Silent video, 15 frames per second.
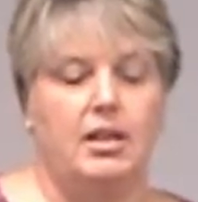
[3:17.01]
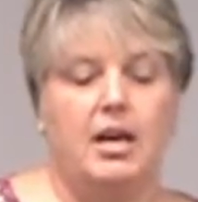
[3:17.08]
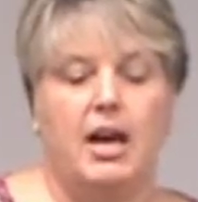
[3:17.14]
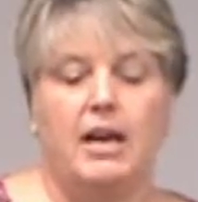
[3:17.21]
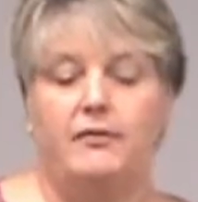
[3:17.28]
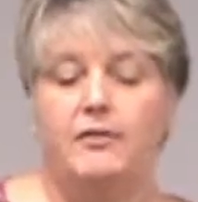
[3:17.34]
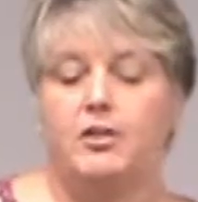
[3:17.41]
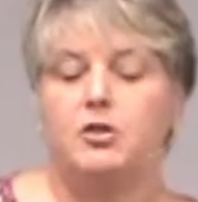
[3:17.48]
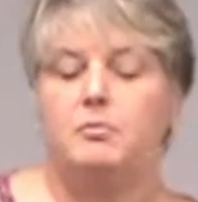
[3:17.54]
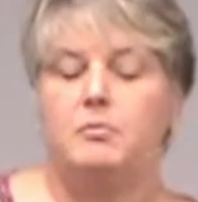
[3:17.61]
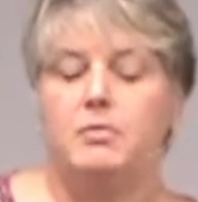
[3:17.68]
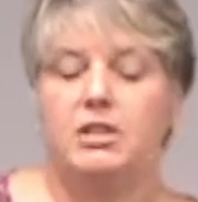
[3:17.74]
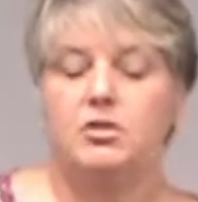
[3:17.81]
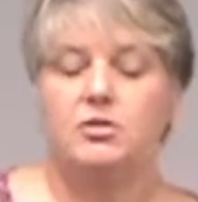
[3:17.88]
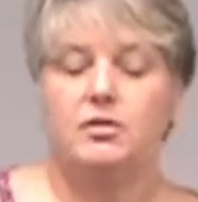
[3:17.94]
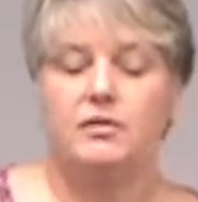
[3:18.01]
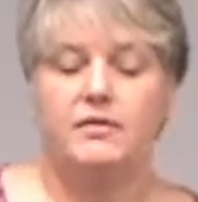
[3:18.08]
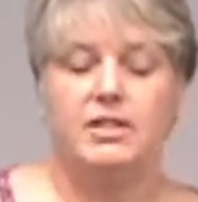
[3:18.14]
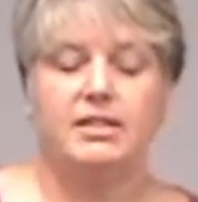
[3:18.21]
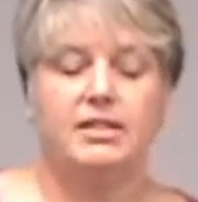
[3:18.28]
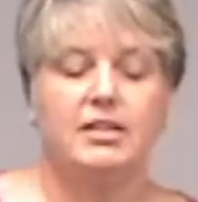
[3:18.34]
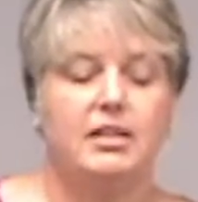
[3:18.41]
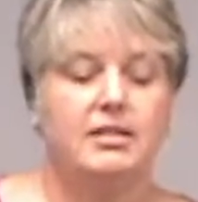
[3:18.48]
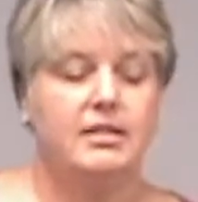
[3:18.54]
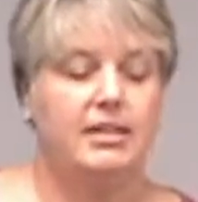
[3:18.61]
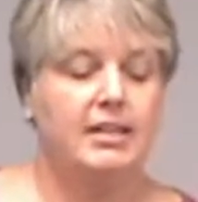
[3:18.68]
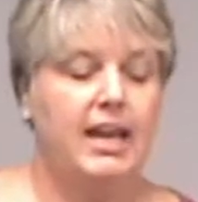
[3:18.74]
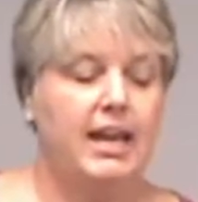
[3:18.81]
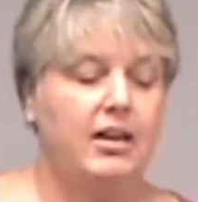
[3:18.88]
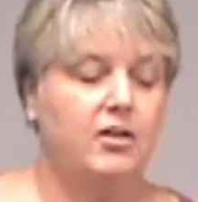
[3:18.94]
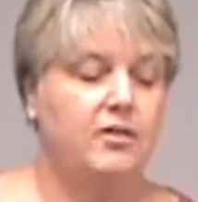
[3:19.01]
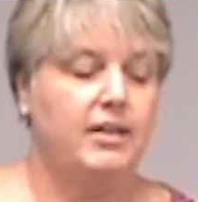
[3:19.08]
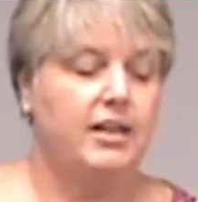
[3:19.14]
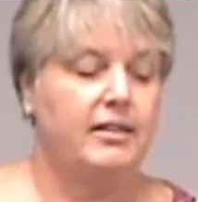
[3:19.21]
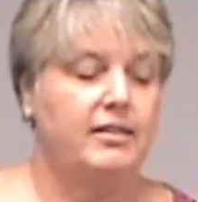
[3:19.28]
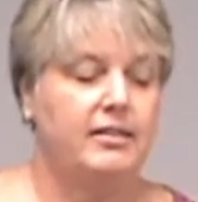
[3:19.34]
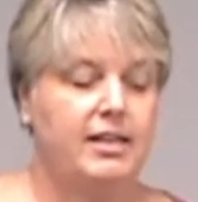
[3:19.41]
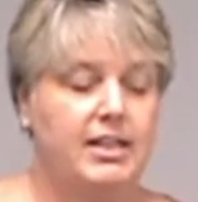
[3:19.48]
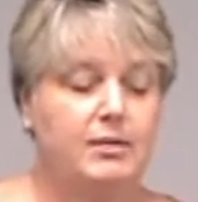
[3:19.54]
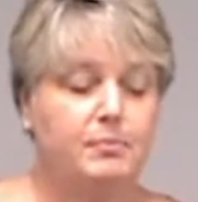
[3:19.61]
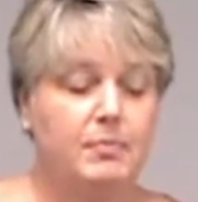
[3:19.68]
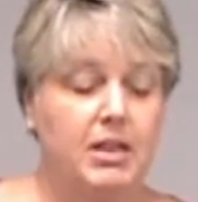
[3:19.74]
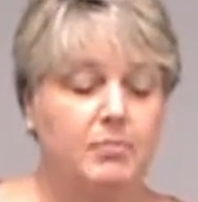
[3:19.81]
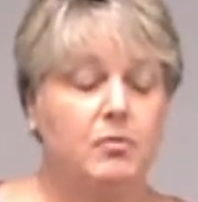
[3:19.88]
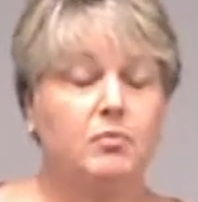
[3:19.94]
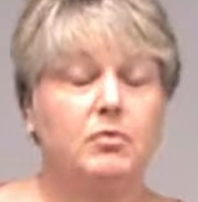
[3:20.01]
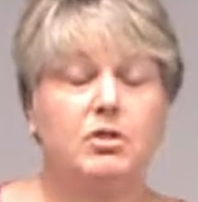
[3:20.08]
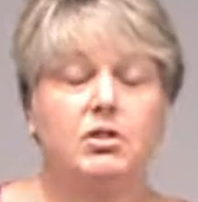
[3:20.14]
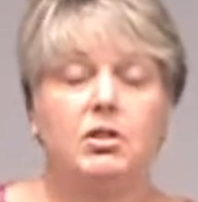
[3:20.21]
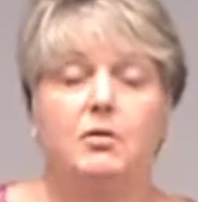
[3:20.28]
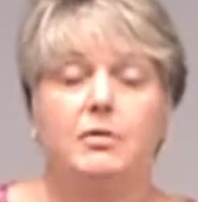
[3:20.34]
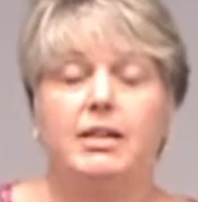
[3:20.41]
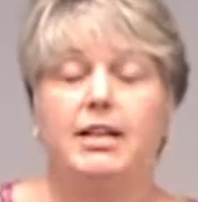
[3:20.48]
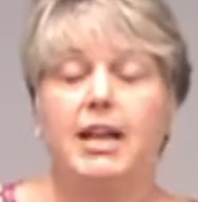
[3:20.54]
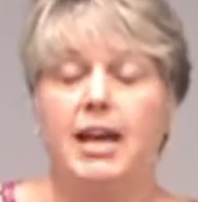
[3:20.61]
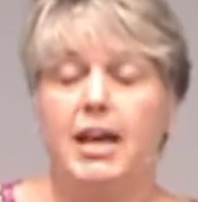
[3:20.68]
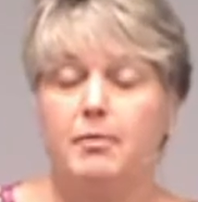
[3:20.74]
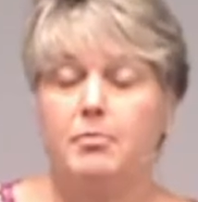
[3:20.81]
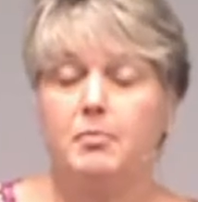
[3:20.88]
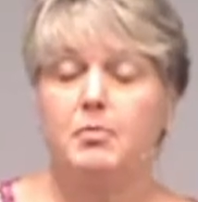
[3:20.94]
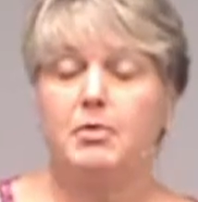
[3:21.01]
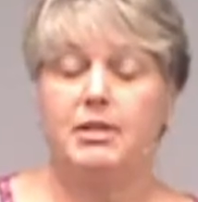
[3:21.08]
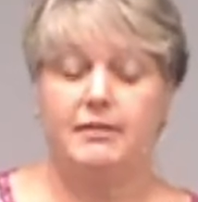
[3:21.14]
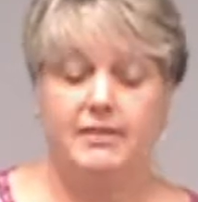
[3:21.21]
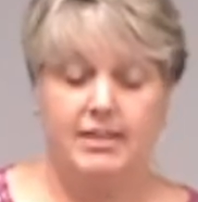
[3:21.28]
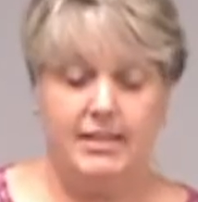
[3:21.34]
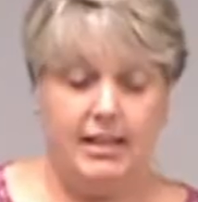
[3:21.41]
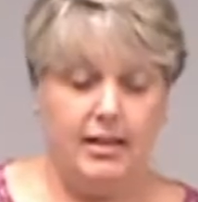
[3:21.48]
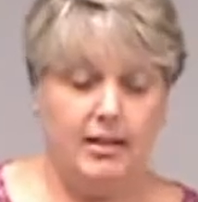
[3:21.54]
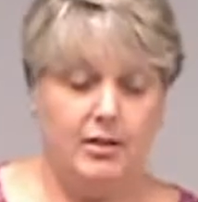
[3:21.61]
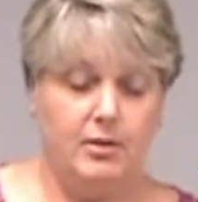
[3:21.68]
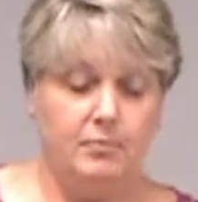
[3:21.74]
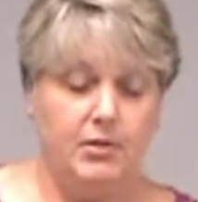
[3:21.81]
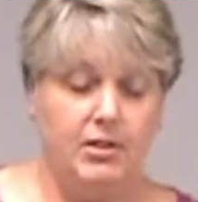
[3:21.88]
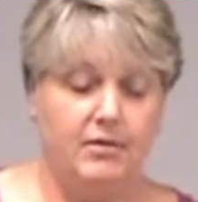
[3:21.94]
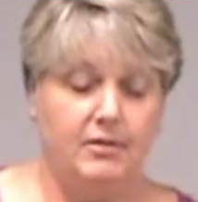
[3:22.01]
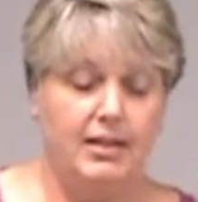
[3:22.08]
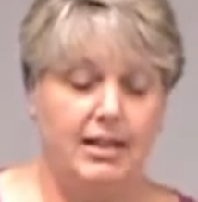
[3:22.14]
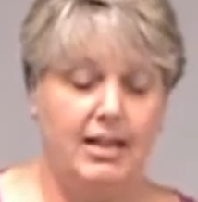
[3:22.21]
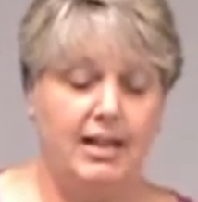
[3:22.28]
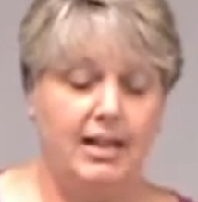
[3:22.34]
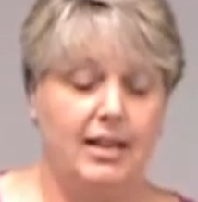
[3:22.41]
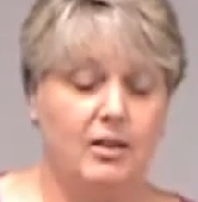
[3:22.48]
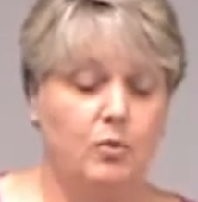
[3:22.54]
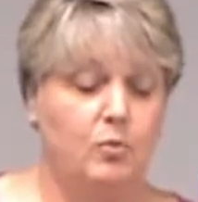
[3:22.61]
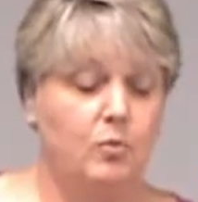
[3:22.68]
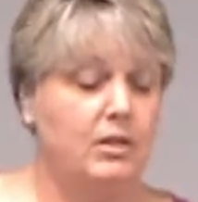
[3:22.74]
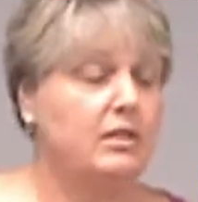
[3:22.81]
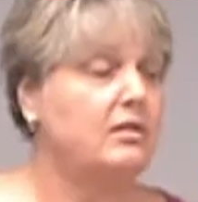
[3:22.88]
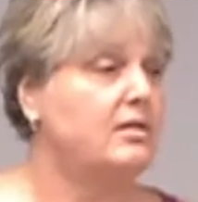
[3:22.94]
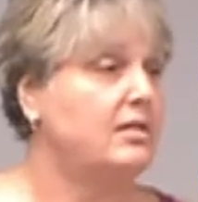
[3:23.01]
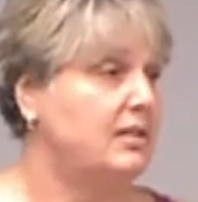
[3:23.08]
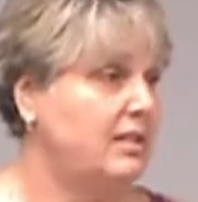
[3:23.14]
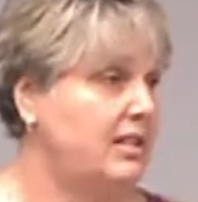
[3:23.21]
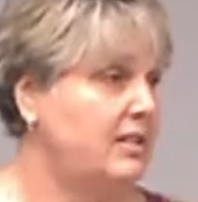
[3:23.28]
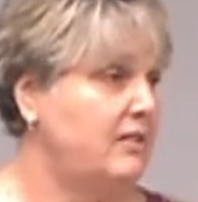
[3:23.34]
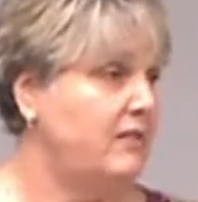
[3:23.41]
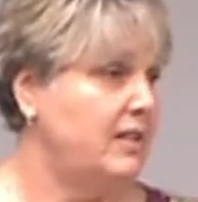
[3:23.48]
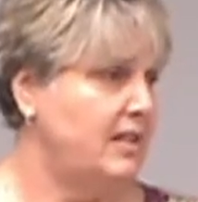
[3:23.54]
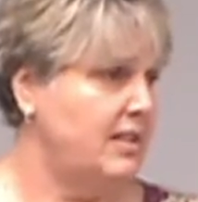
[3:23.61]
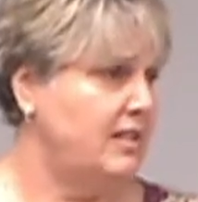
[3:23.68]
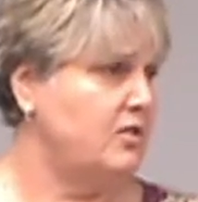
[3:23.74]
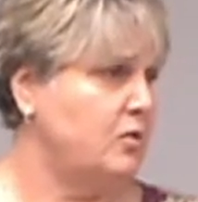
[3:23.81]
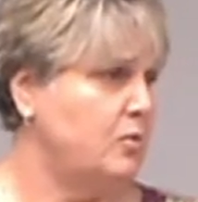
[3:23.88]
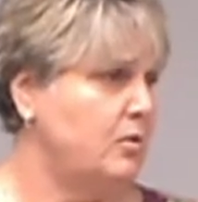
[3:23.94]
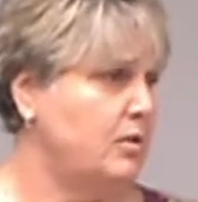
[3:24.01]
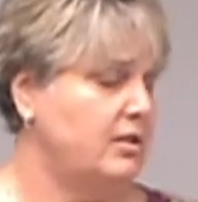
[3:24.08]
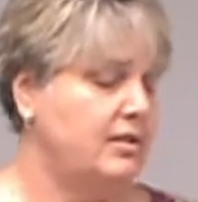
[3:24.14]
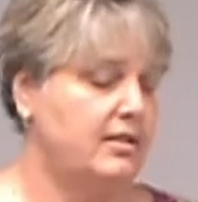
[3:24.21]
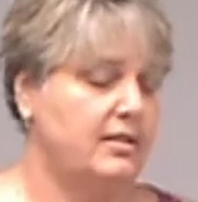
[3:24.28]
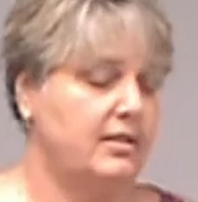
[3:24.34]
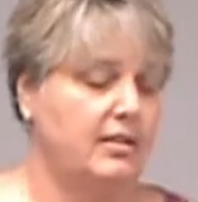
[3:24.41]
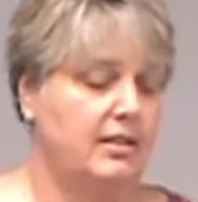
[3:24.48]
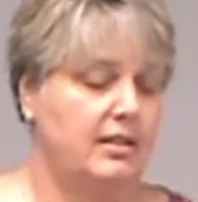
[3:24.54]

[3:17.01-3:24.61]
I felt a mixture of disgust and anger that these people were so incapable of seeing the beauty and the will to live in this horse.